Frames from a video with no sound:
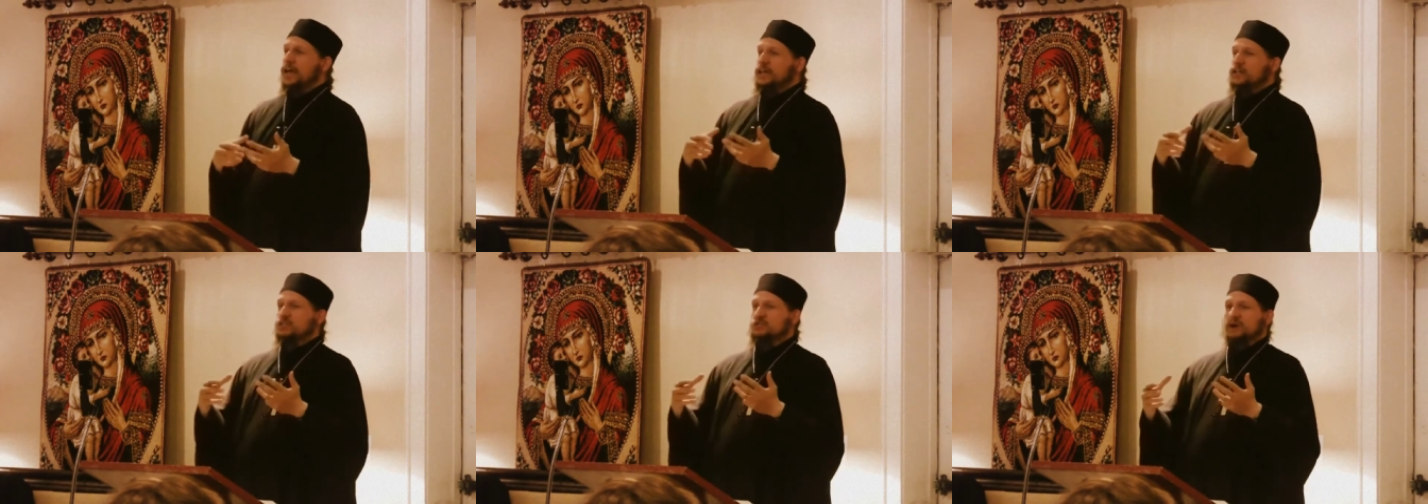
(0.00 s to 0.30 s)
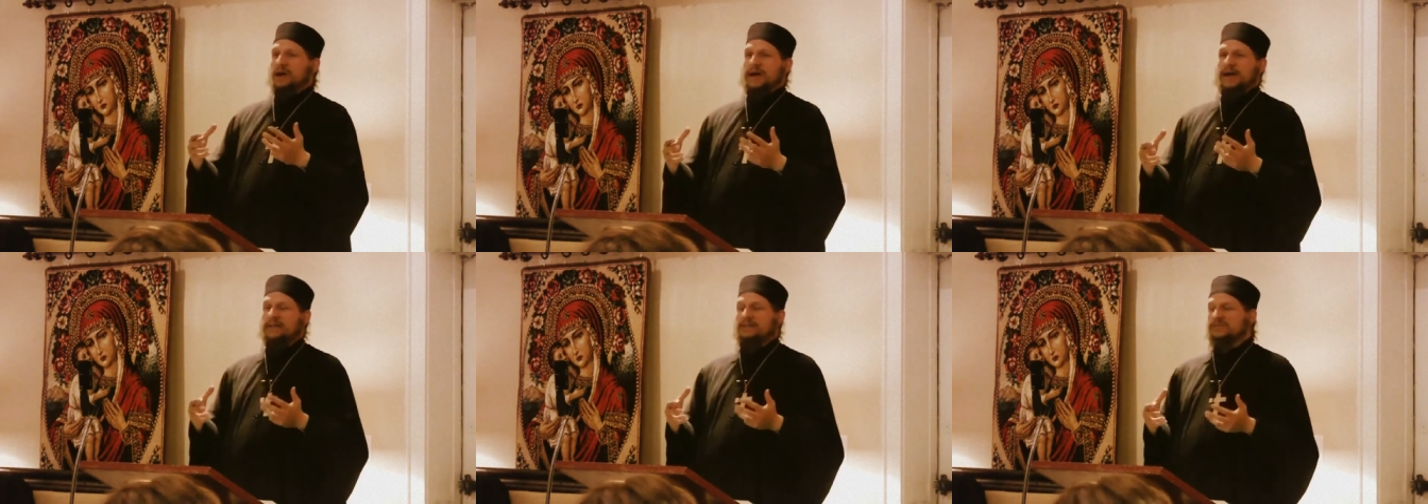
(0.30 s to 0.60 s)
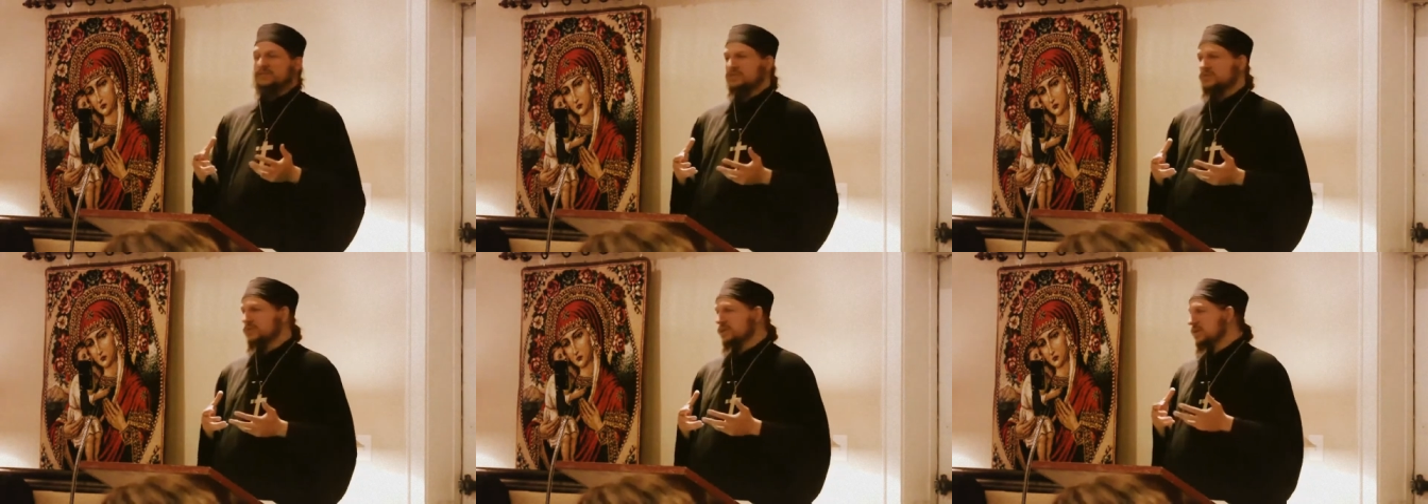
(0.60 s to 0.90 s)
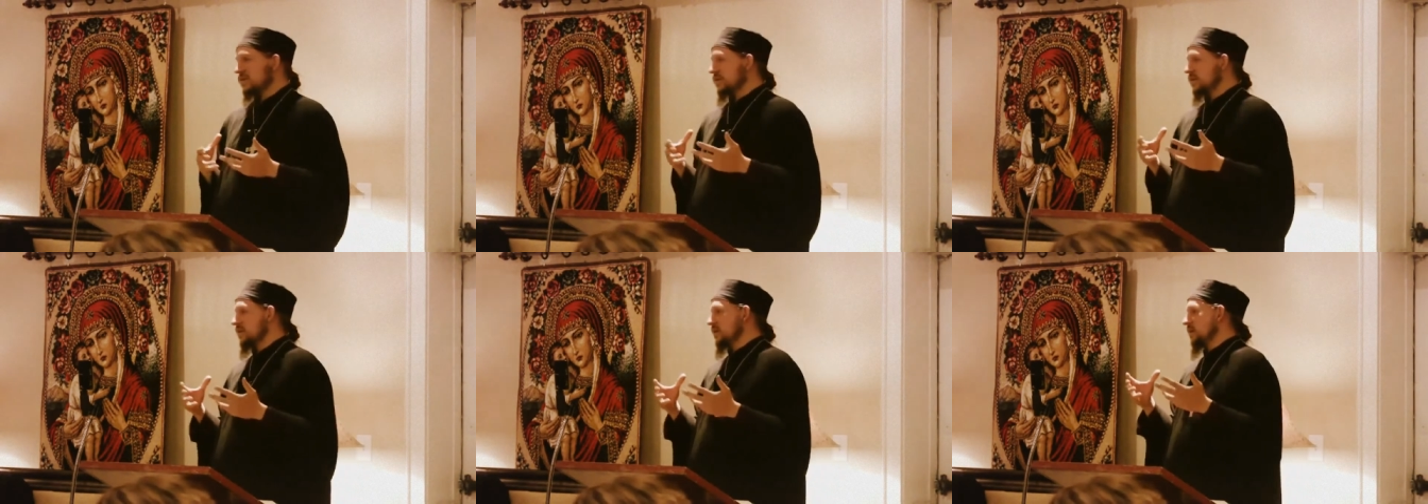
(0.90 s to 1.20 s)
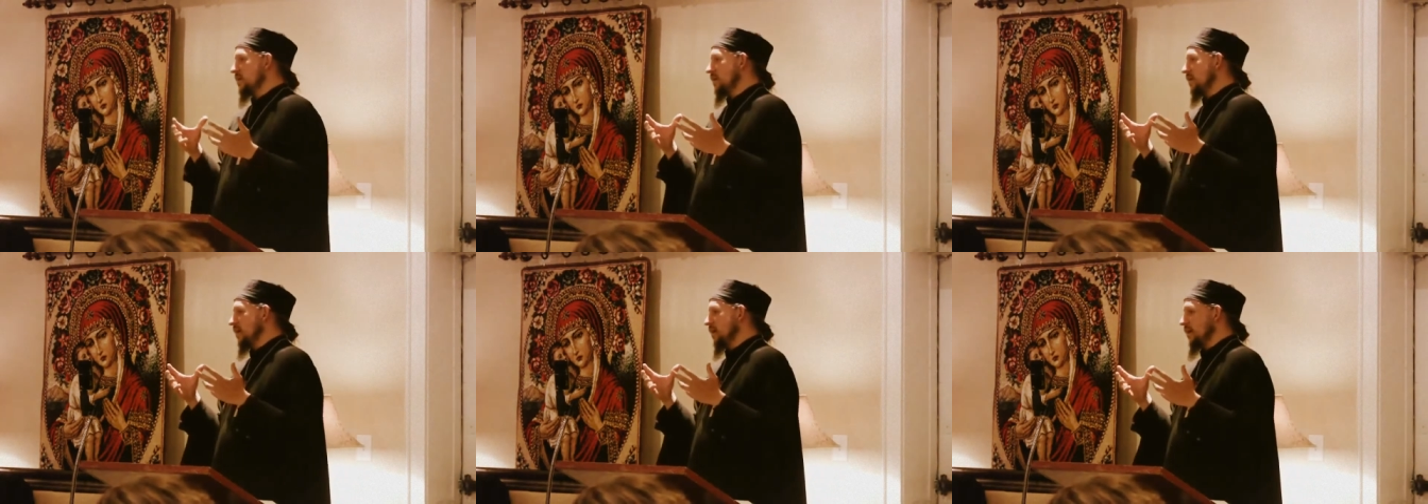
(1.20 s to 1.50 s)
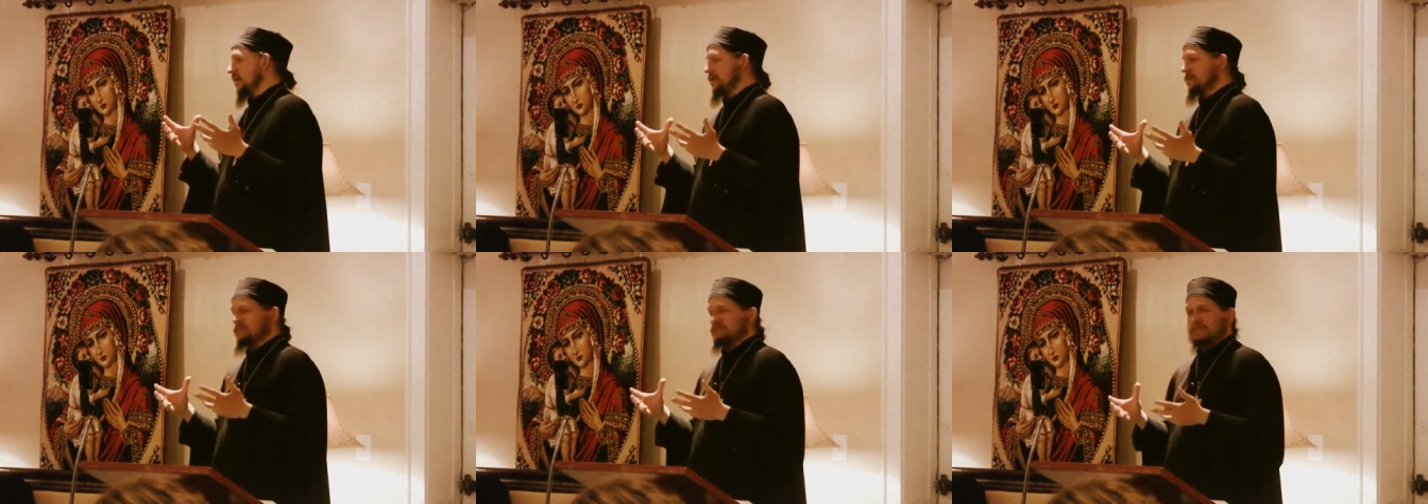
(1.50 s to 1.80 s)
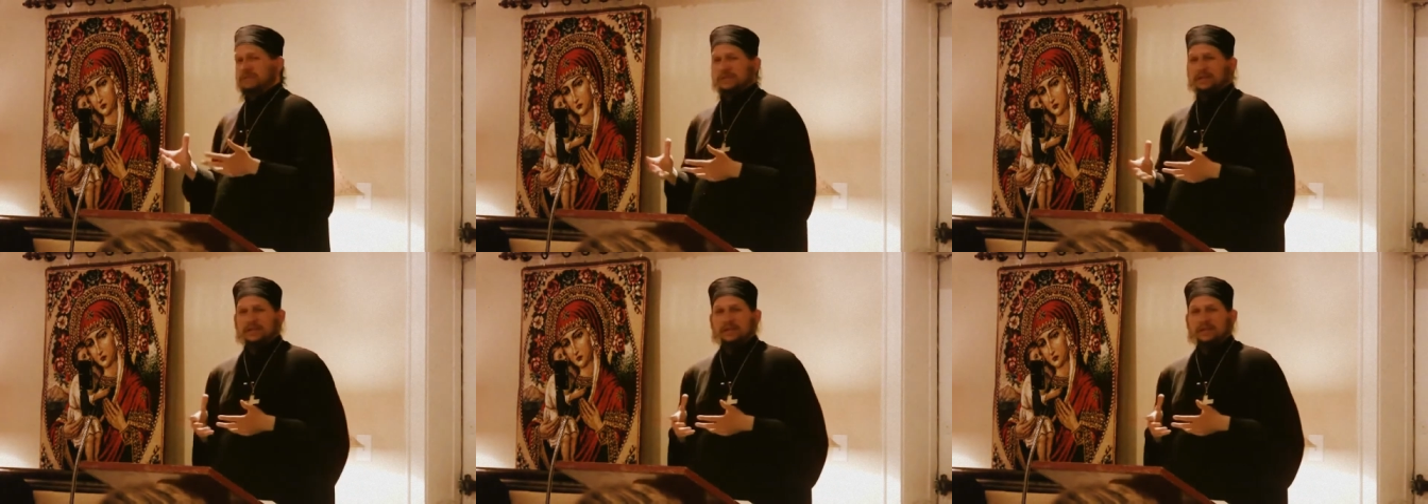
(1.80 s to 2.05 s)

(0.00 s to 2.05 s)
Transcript: and tried to uh,